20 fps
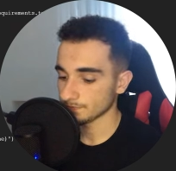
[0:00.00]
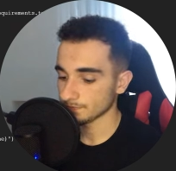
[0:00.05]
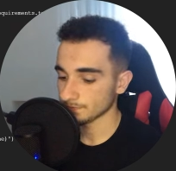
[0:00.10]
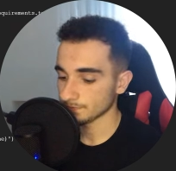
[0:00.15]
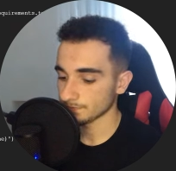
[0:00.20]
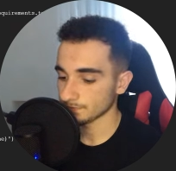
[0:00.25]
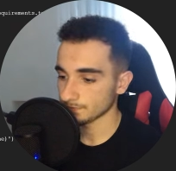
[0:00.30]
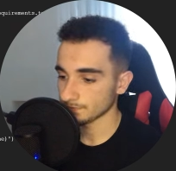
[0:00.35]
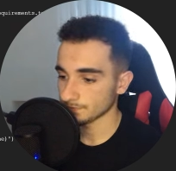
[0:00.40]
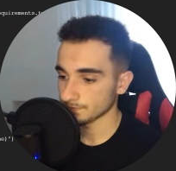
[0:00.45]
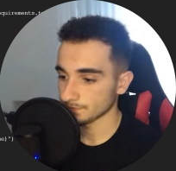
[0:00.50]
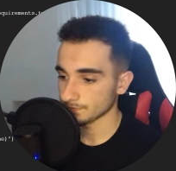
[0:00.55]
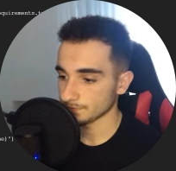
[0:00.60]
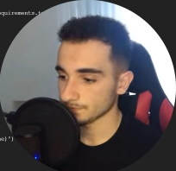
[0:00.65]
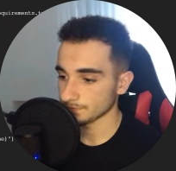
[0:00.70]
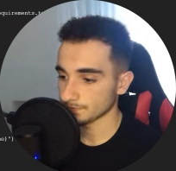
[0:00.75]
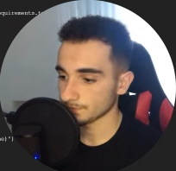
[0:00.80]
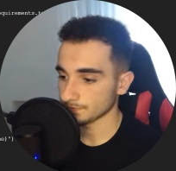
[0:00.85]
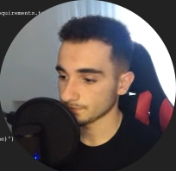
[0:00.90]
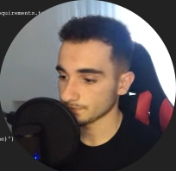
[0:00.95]

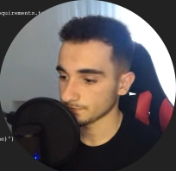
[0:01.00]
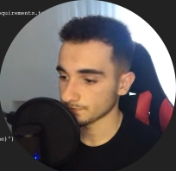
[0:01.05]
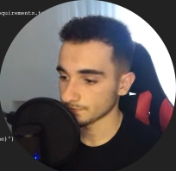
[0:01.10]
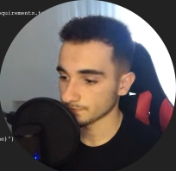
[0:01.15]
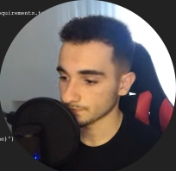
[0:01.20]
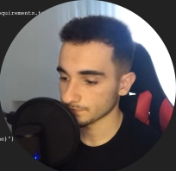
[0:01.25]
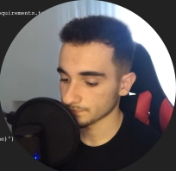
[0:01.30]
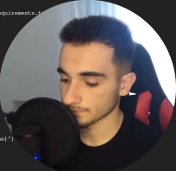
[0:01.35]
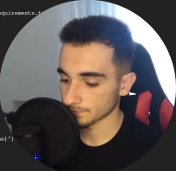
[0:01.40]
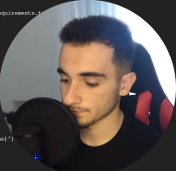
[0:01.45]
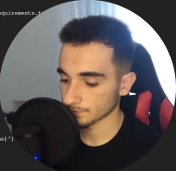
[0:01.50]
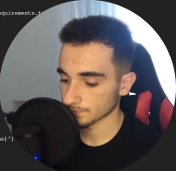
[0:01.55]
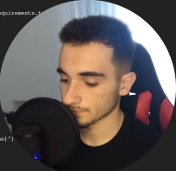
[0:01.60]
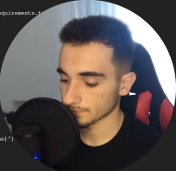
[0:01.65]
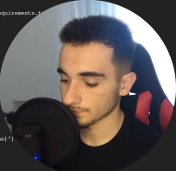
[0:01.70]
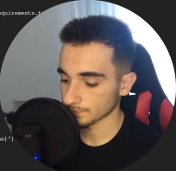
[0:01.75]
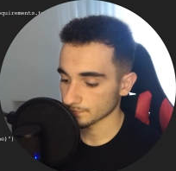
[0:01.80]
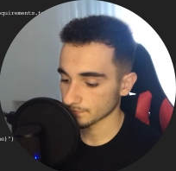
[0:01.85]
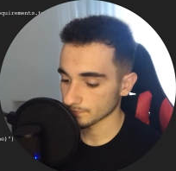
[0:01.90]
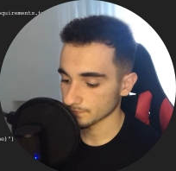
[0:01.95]

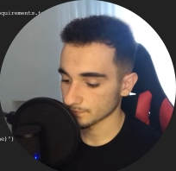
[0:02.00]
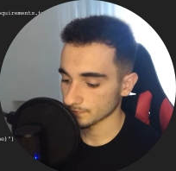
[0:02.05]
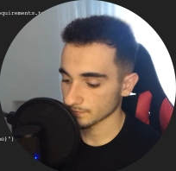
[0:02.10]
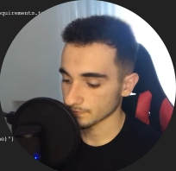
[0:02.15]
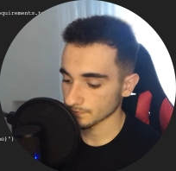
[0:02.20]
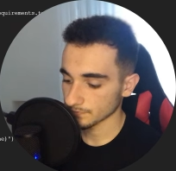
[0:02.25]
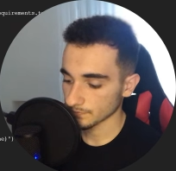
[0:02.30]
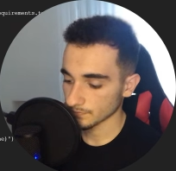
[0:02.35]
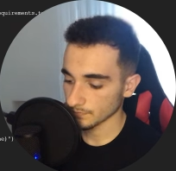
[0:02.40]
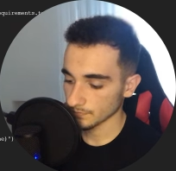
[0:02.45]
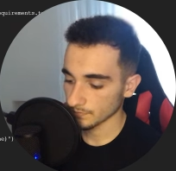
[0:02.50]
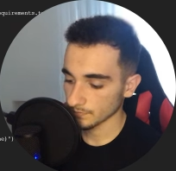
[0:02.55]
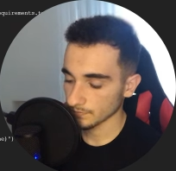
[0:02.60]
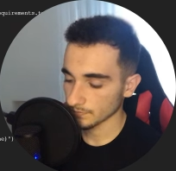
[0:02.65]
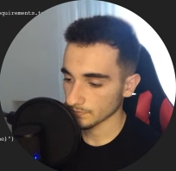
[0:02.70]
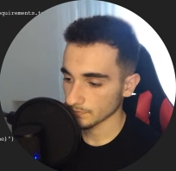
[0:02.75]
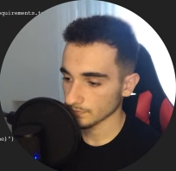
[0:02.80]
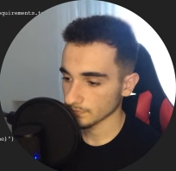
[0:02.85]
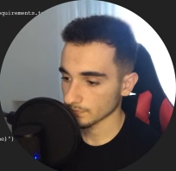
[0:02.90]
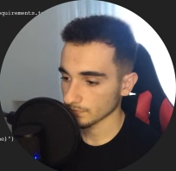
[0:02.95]

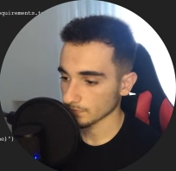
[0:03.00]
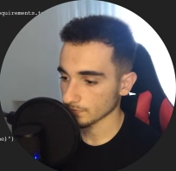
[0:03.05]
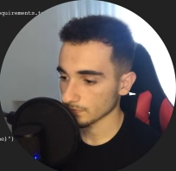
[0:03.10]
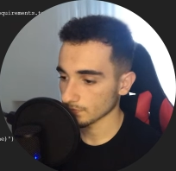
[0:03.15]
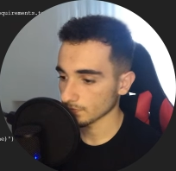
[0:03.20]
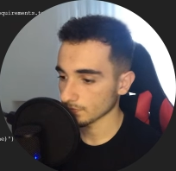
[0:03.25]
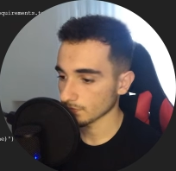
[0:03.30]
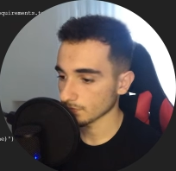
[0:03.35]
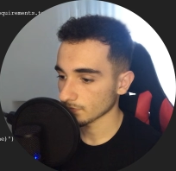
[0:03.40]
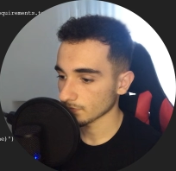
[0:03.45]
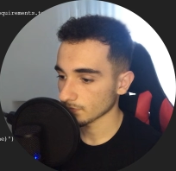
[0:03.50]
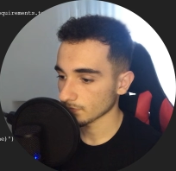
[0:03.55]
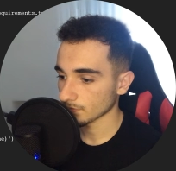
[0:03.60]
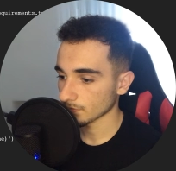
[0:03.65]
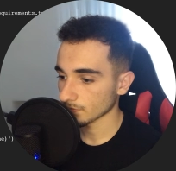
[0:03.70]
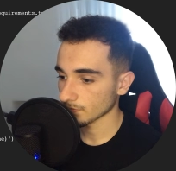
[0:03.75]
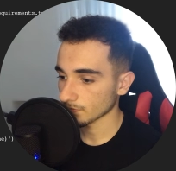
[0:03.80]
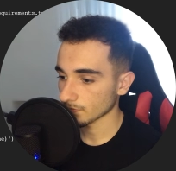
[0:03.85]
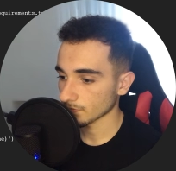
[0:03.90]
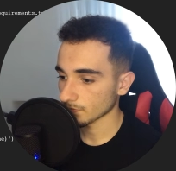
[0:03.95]

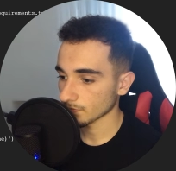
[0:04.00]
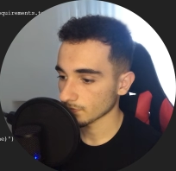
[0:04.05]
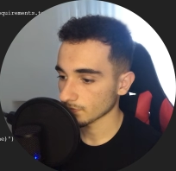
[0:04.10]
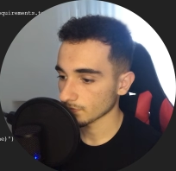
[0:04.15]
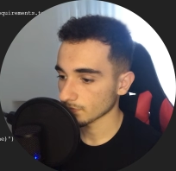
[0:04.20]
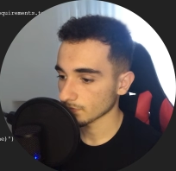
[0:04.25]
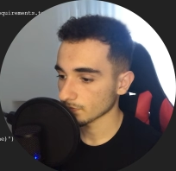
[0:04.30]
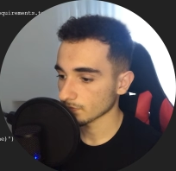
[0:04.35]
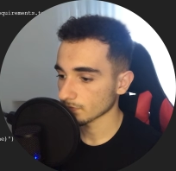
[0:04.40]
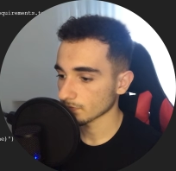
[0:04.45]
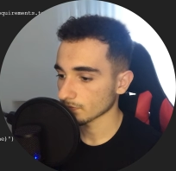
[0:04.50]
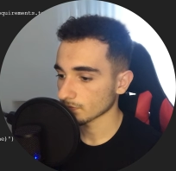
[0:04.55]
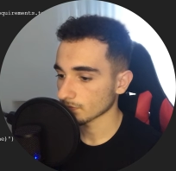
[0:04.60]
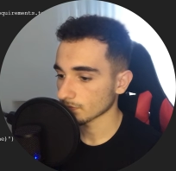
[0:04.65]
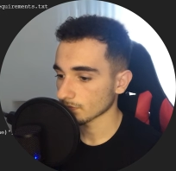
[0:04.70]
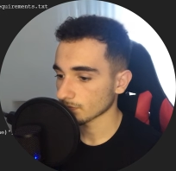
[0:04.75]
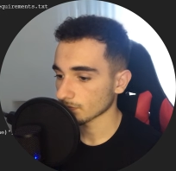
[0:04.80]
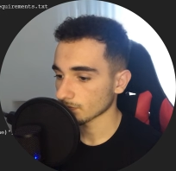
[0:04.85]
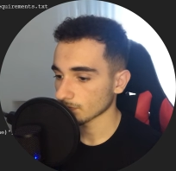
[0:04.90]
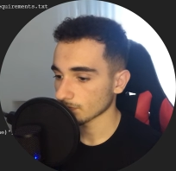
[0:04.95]

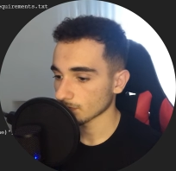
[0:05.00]
Nothing is said.